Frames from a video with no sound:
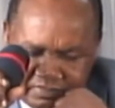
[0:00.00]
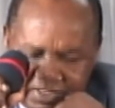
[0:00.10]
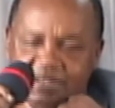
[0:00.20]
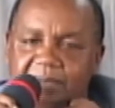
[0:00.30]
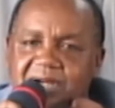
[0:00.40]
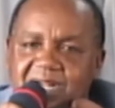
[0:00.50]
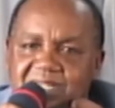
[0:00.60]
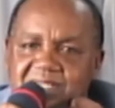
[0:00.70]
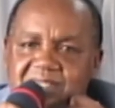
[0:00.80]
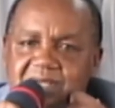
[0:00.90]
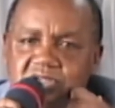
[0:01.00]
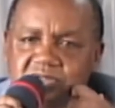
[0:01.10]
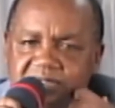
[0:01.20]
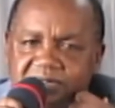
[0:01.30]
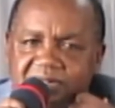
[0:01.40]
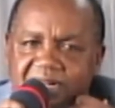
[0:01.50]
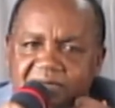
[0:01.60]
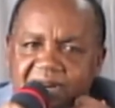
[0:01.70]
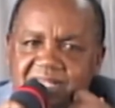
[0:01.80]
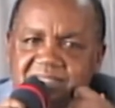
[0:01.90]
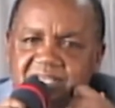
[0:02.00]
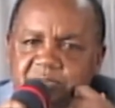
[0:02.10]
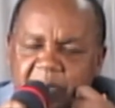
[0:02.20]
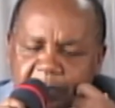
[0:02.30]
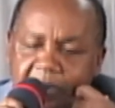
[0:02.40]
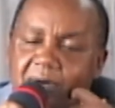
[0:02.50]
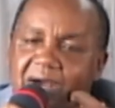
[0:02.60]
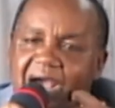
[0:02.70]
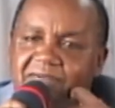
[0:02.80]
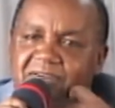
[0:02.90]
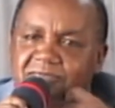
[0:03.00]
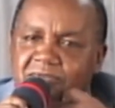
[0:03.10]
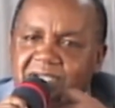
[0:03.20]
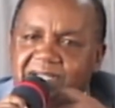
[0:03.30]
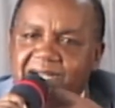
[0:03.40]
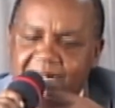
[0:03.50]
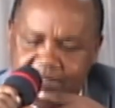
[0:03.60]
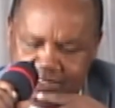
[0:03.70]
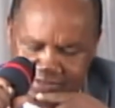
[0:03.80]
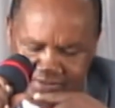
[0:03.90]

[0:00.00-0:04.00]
Some religious people have avoided it.